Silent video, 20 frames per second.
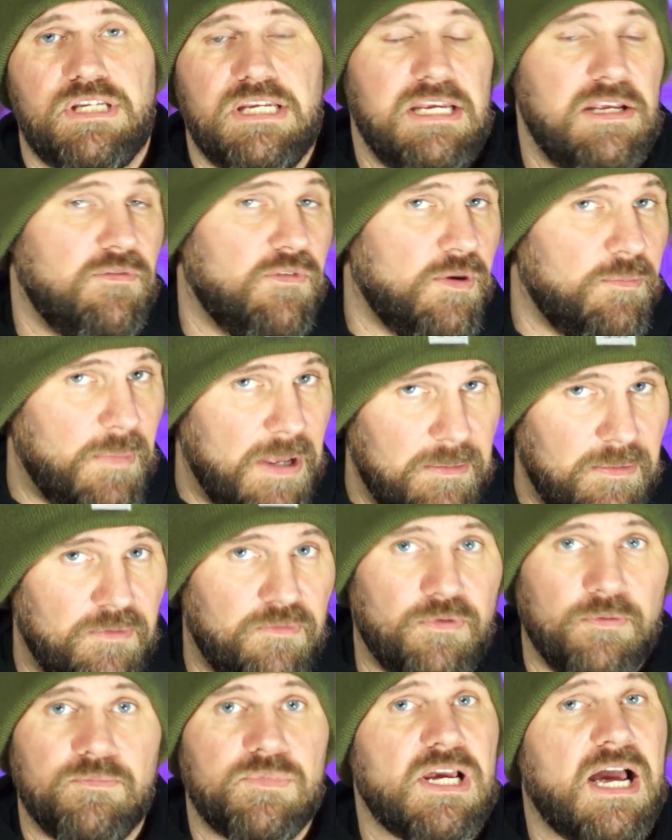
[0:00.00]
even maybe
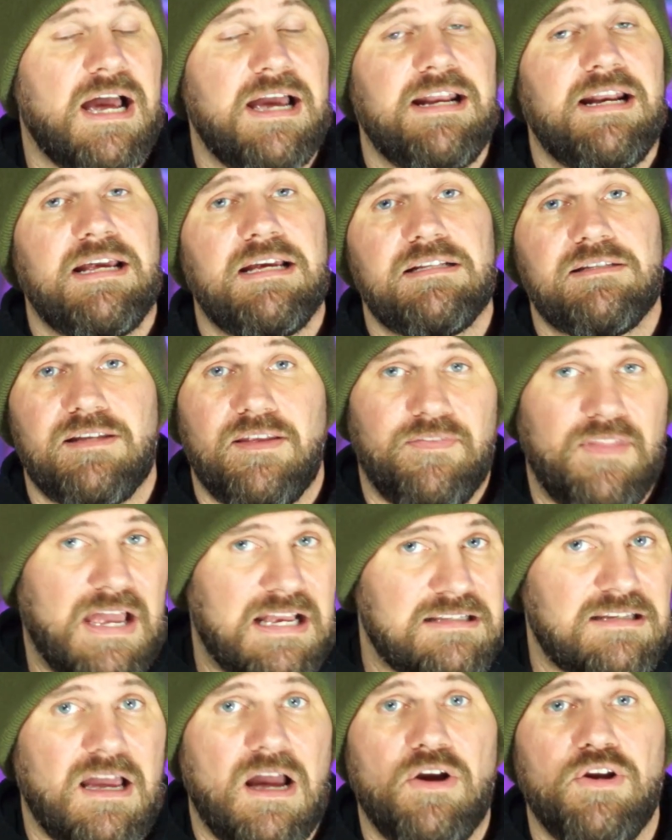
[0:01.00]
from tight ends, and
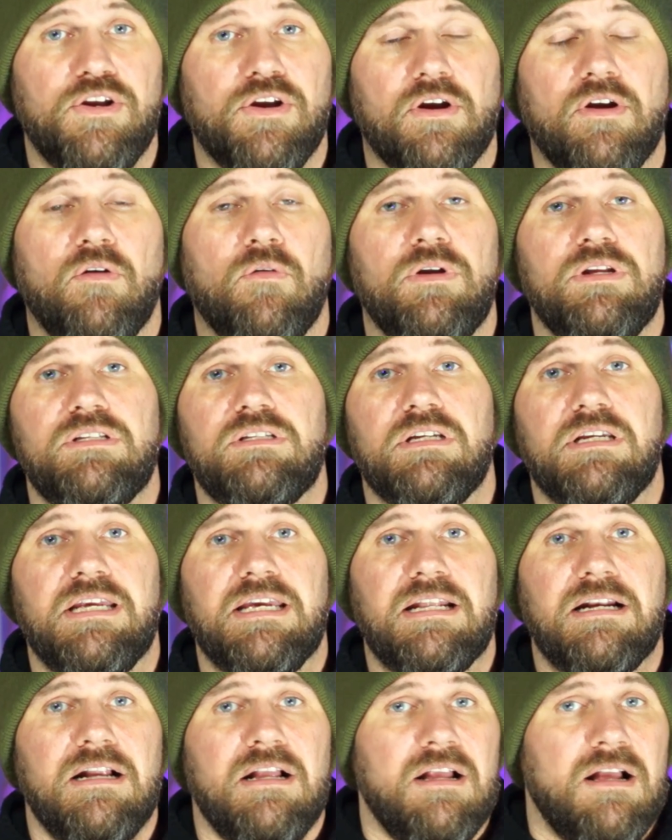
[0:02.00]
that's how you're going to
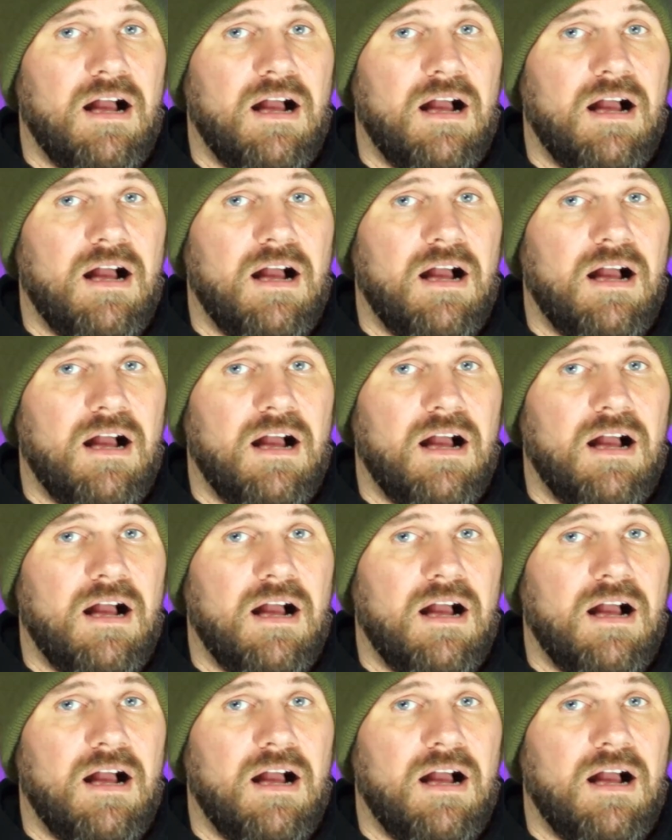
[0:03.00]
get